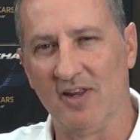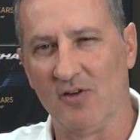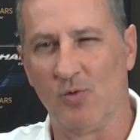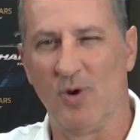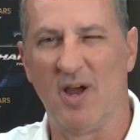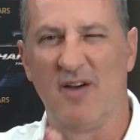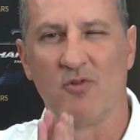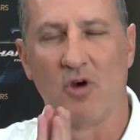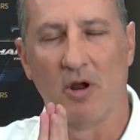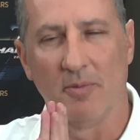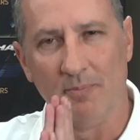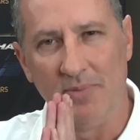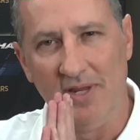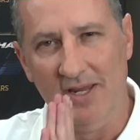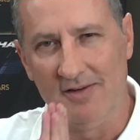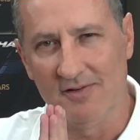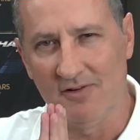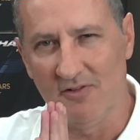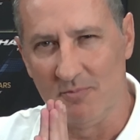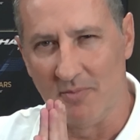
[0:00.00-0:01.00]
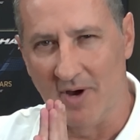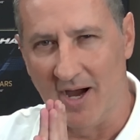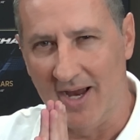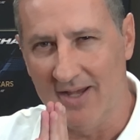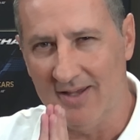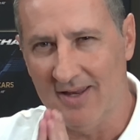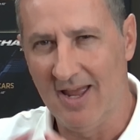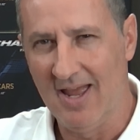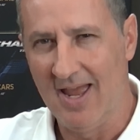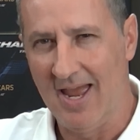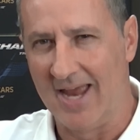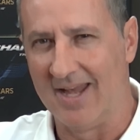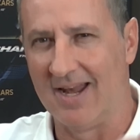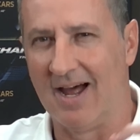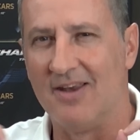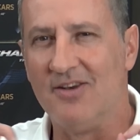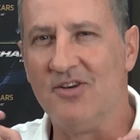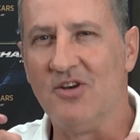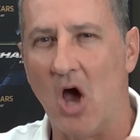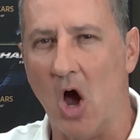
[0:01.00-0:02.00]
where I've got peace of mind and I
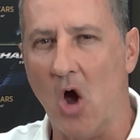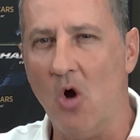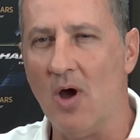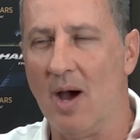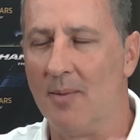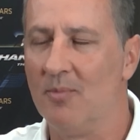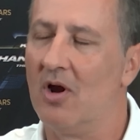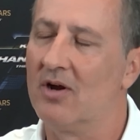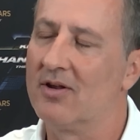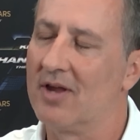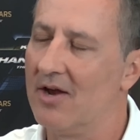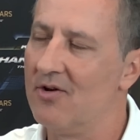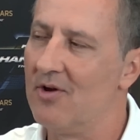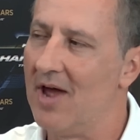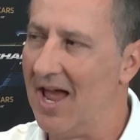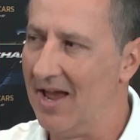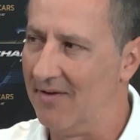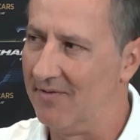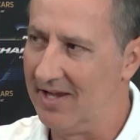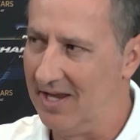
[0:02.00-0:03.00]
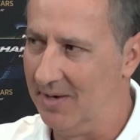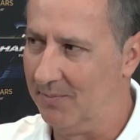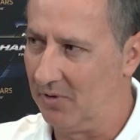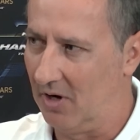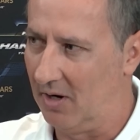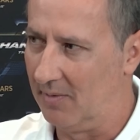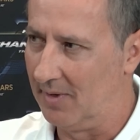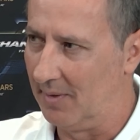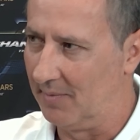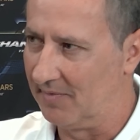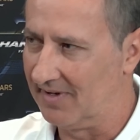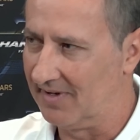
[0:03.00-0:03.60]
know I'm not going to have any problems.